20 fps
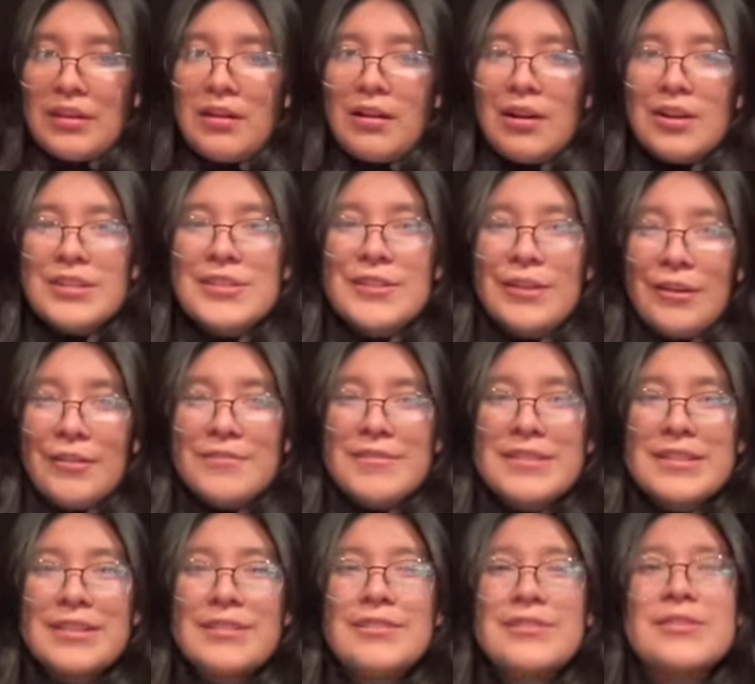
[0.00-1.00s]
soft
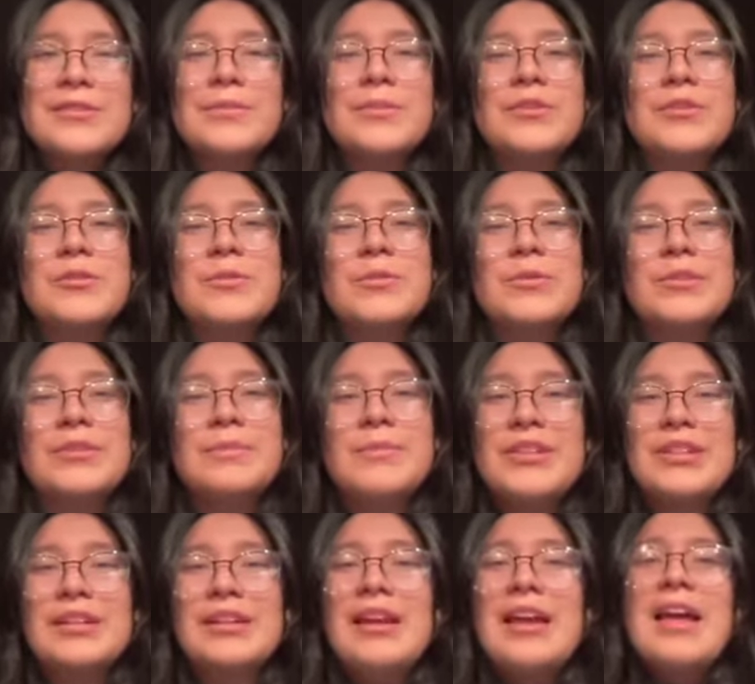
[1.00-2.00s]
skills, which would be
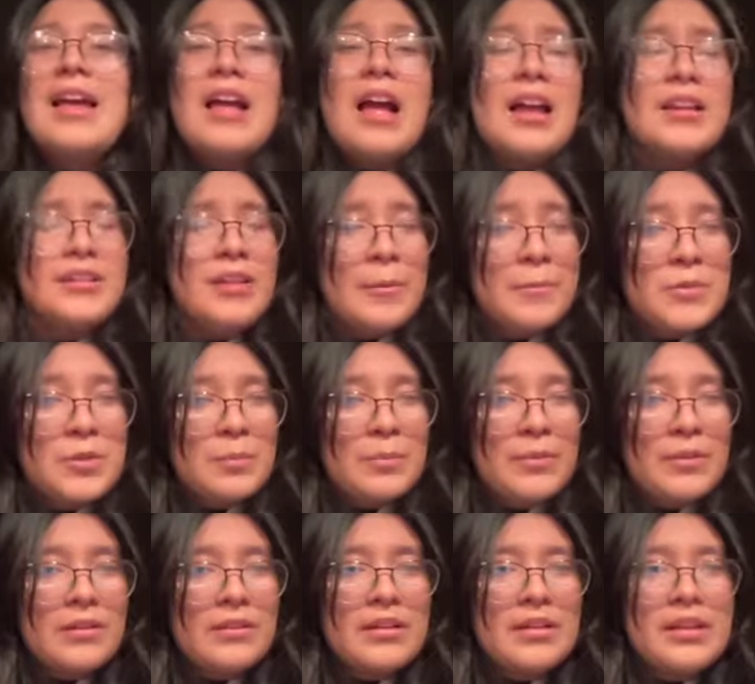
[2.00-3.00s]

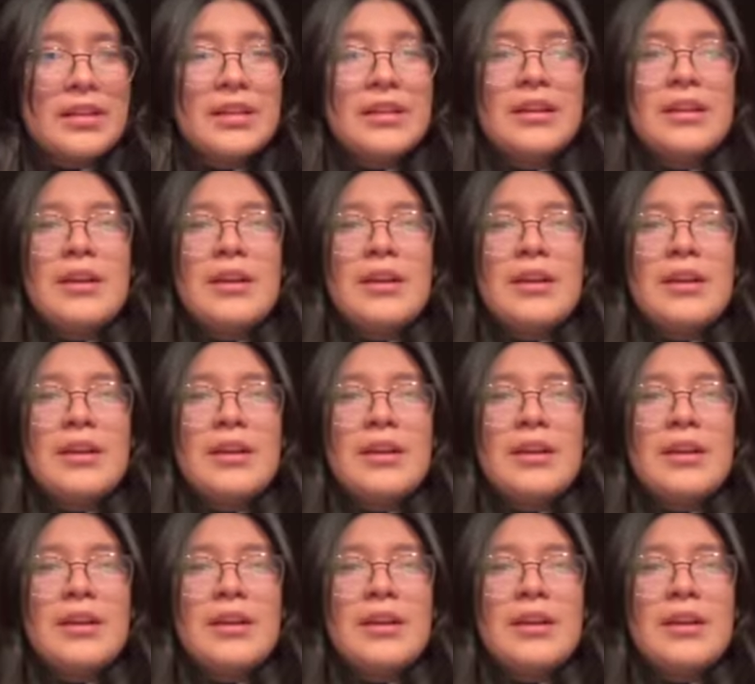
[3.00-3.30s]
adaptability,